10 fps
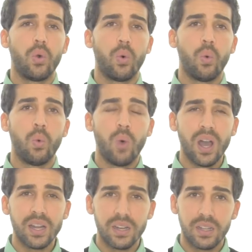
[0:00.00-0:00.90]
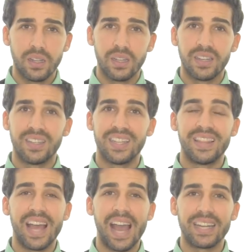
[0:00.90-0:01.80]
What did
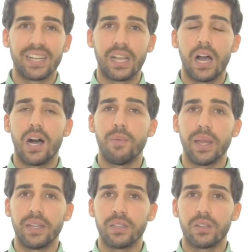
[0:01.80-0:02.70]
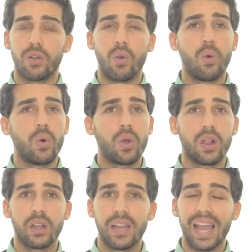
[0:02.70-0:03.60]
that comment
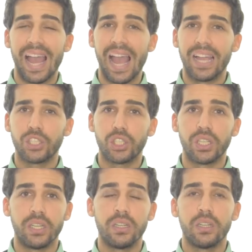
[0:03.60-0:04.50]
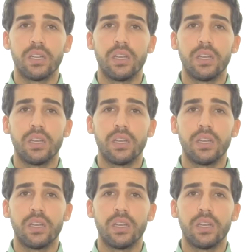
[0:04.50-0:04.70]
or action